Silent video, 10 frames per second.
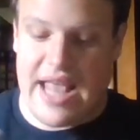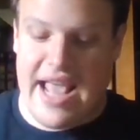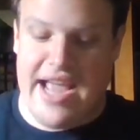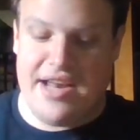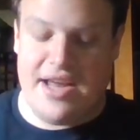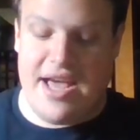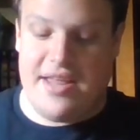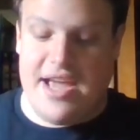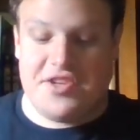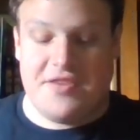And
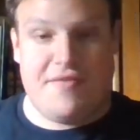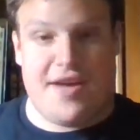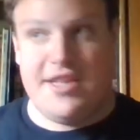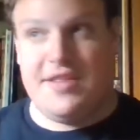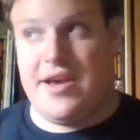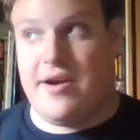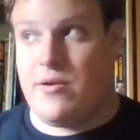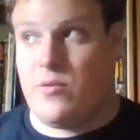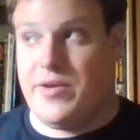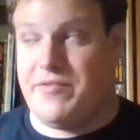they actually find that
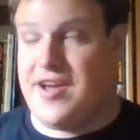we find